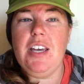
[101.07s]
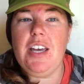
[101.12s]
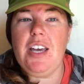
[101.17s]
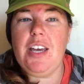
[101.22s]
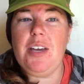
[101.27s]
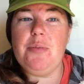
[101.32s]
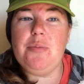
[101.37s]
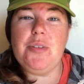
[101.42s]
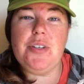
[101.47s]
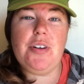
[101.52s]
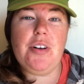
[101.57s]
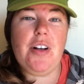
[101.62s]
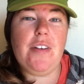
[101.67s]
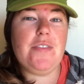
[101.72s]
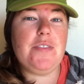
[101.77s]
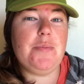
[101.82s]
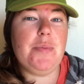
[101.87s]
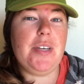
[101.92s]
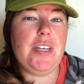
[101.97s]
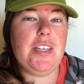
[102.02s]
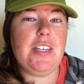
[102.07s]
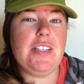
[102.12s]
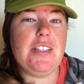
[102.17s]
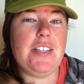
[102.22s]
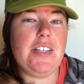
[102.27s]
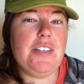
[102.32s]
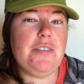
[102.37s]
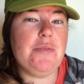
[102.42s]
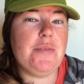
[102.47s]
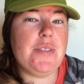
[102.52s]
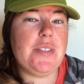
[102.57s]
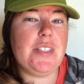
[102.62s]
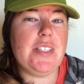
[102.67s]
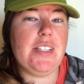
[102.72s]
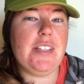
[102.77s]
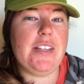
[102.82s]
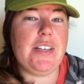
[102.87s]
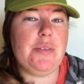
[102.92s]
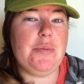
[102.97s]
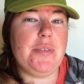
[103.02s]
and we don't have to pay continuously
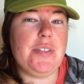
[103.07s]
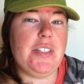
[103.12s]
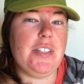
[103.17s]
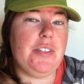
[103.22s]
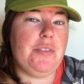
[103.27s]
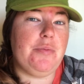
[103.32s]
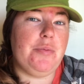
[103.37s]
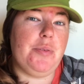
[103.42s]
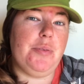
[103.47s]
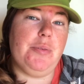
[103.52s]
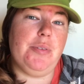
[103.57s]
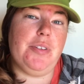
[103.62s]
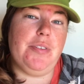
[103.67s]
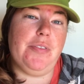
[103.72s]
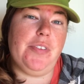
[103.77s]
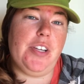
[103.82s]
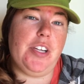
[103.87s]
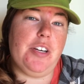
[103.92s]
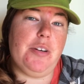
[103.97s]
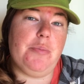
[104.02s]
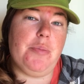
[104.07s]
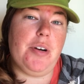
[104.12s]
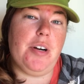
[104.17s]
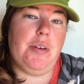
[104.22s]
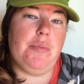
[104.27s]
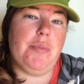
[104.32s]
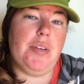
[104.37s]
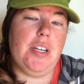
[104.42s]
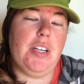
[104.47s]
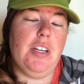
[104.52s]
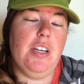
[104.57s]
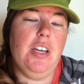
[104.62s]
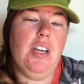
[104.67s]
like we did if we were living in an apartment.